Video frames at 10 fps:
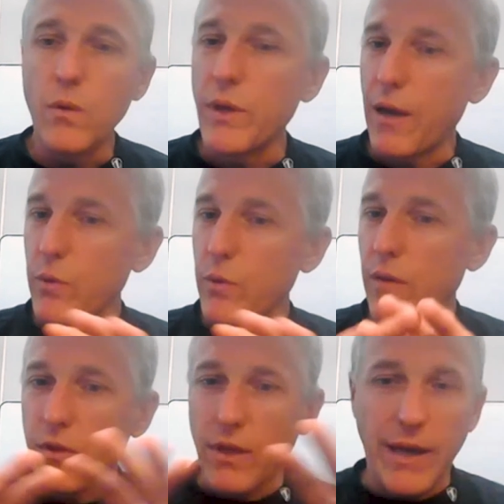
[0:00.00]
we have
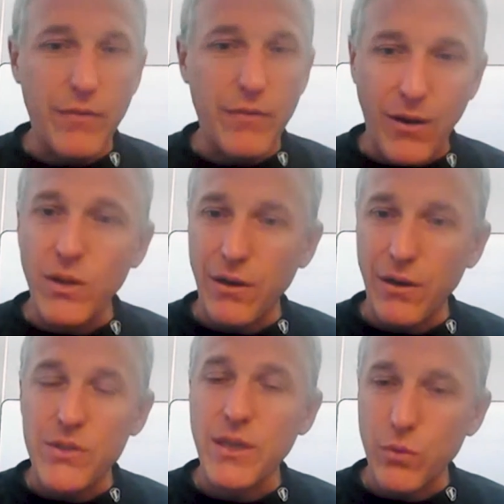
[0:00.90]
a lot of
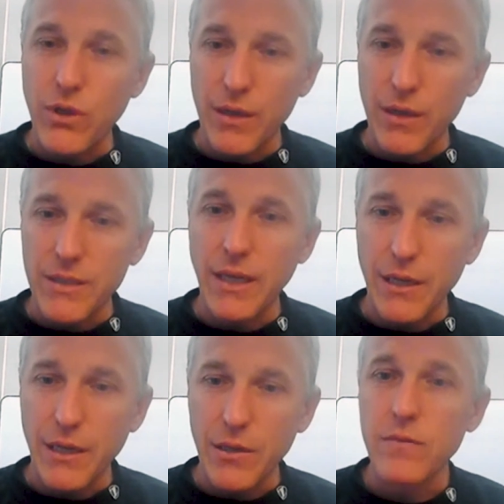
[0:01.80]
outliers that we're trying to
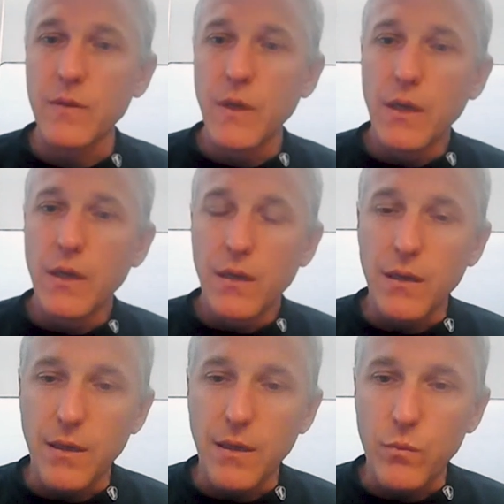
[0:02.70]
take care of.
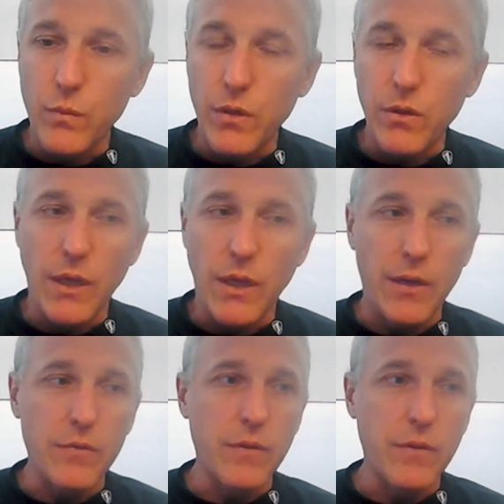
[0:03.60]
There are
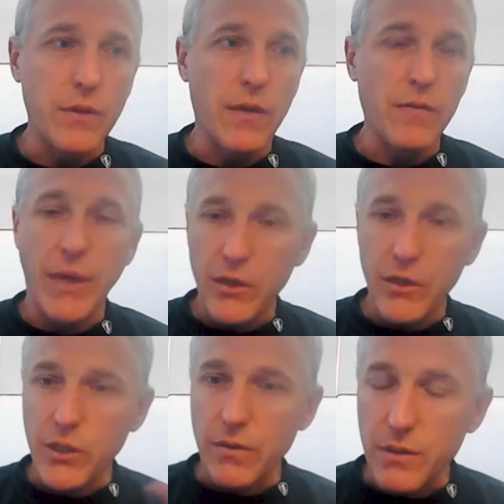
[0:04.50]
a lot of
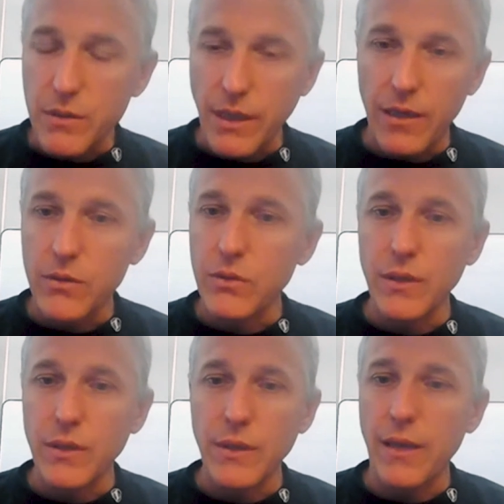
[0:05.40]
patients that,
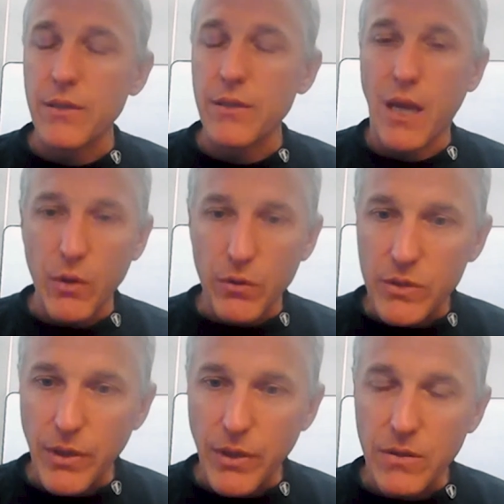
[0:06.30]
due to anatomical
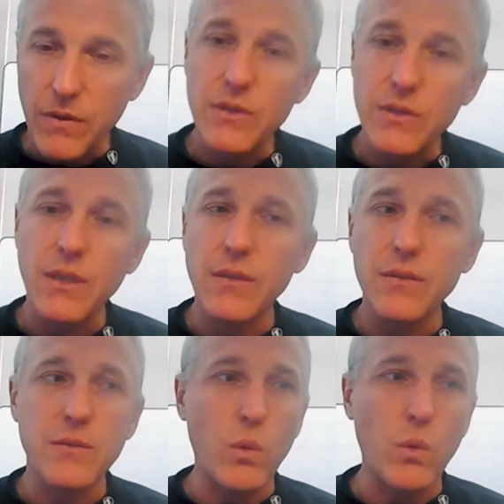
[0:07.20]

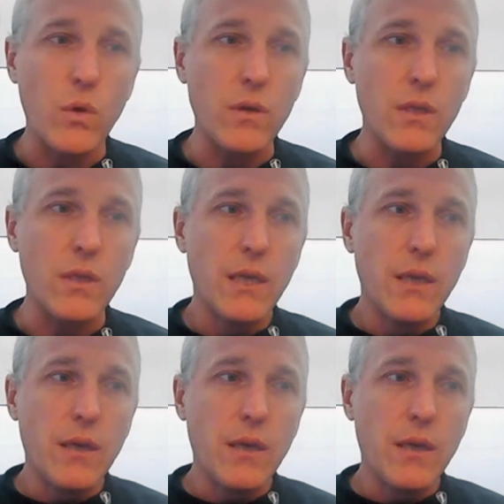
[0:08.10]
specificities or